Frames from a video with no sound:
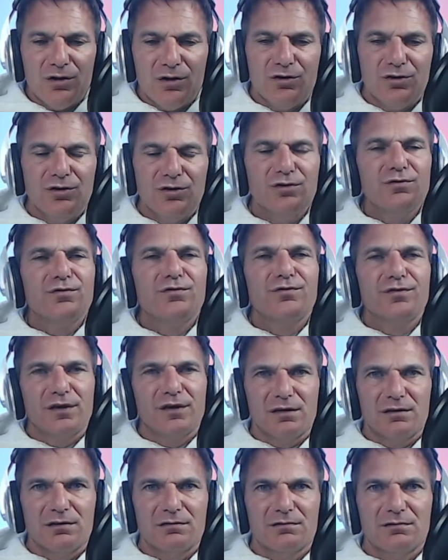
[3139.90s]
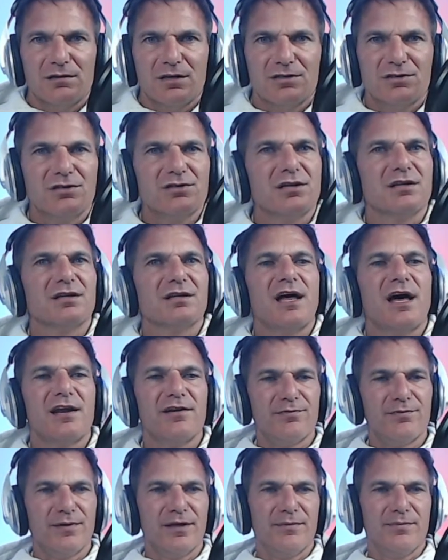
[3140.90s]
Do you feel, because there's a lot
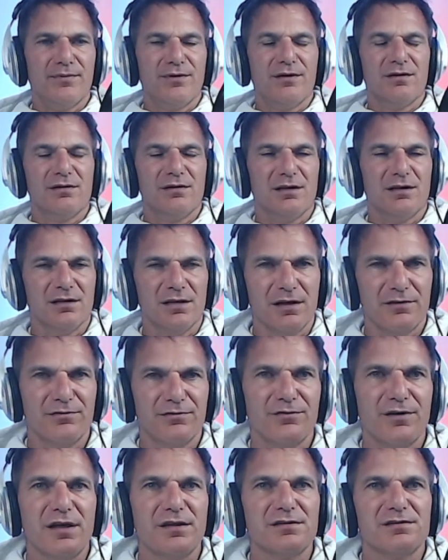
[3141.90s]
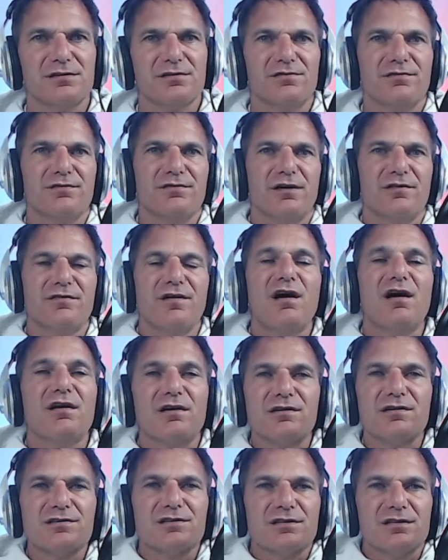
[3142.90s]
of people, a lot of friends of
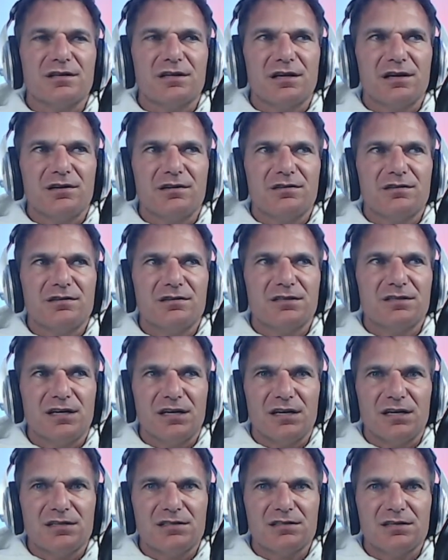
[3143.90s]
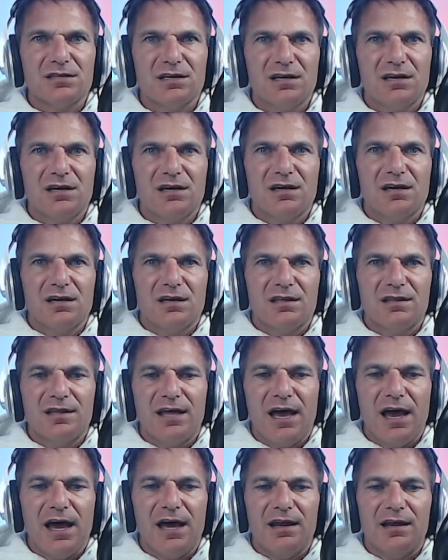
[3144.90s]
ours here in the States
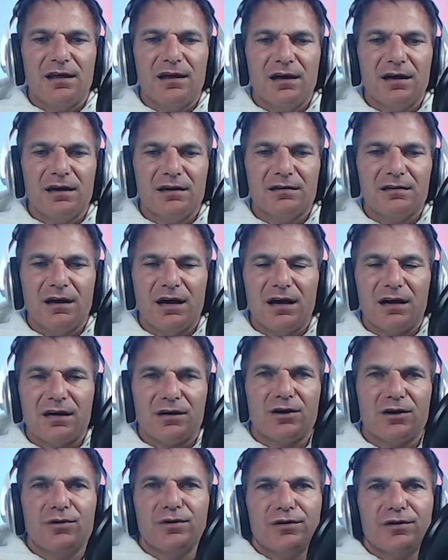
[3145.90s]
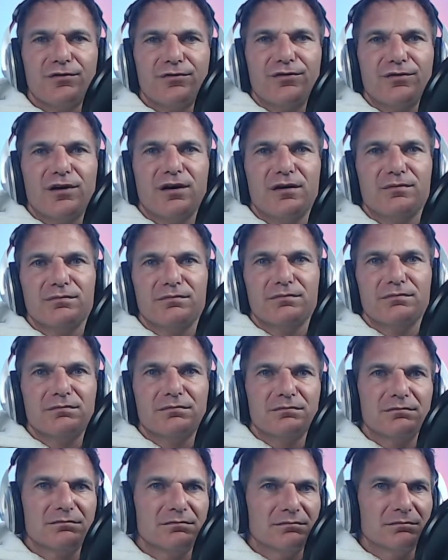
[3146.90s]
that are going from
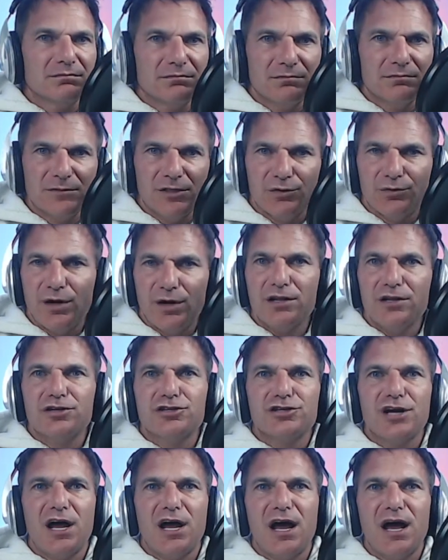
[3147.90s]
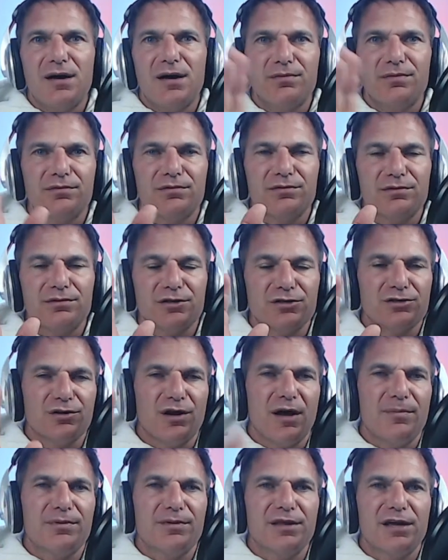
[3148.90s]
their regular job, they're
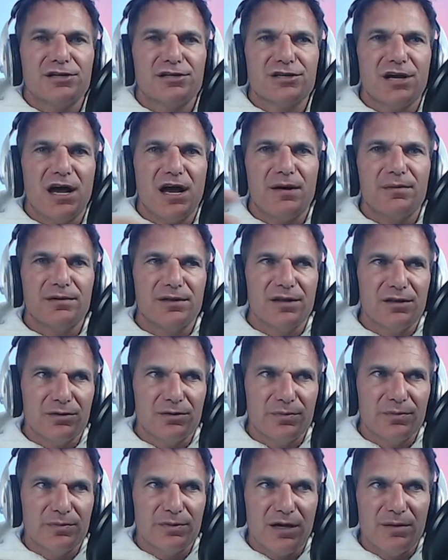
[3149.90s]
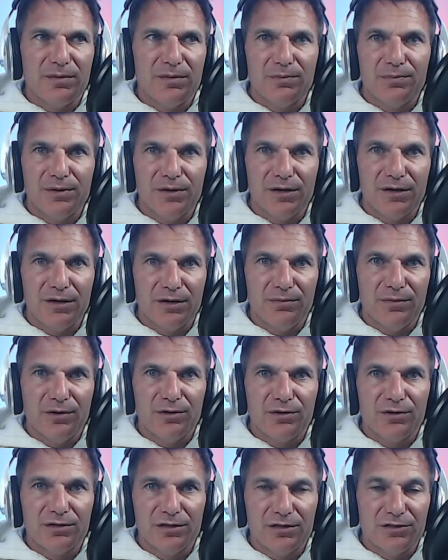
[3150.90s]
dropping that job, and then they're becoming paramotor
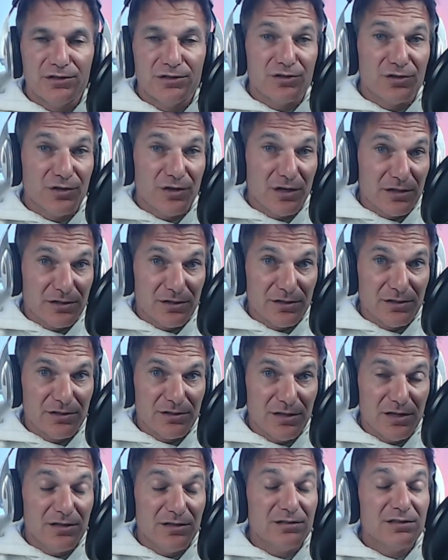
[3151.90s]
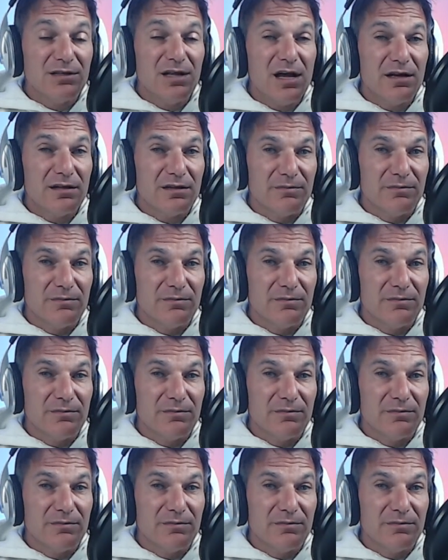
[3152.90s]
instructors. And there's a lot of them now. And